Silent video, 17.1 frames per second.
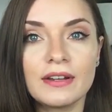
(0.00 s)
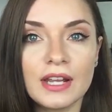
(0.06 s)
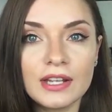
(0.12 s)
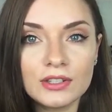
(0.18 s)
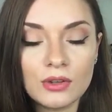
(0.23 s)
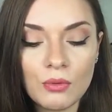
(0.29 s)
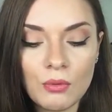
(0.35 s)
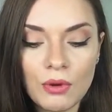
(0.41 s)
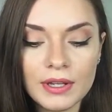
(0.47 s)
and I
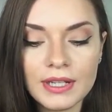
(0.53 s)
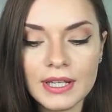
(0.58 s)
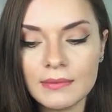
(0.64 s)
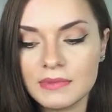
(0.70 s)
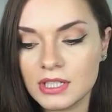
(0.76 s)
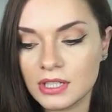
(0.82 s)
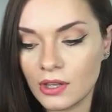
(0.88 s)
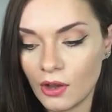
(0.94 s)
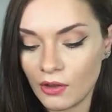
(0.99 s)
don't want
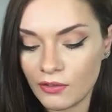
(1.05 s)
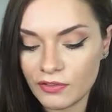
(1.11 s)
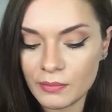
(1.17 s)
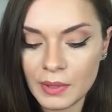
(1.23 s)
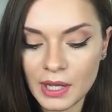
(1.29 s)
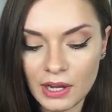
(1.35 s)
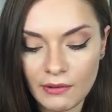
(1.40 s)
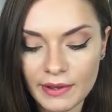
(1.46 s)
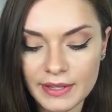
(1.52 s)
him to go over
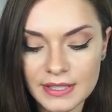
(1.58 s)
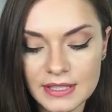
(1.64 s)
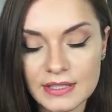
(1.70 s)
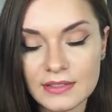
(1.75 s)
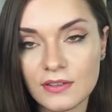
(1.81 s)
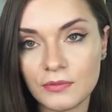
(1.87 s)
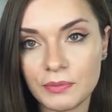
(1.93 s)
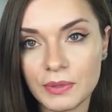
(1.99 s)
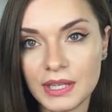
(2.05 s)
my lights and
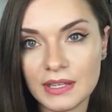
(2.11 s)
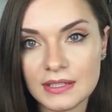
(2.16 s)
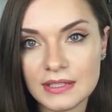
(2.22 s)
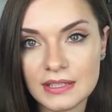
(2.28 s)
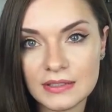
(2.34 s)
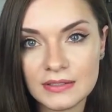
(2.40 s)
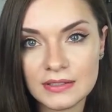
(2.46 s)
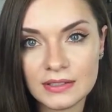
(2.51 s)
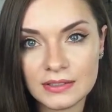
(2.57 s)
stuff because
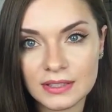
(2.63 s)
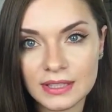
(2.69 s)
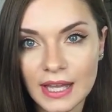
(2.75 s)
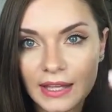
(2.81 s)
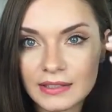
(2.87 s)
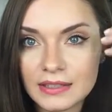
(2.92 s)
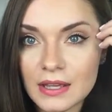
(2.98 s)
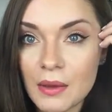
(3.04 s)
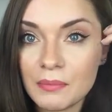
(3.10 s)
he'd done
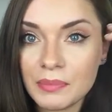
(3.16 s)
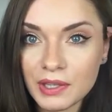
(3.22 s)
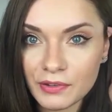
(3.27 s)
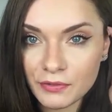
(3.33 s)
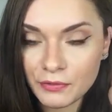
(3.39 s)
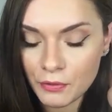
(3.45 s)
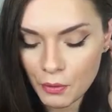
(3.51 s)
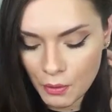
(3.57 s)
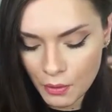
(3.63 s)
that
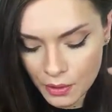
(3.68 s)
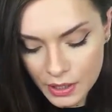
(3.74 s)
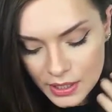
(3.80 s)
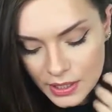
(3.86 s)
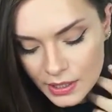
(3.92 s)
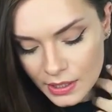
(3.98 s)
before.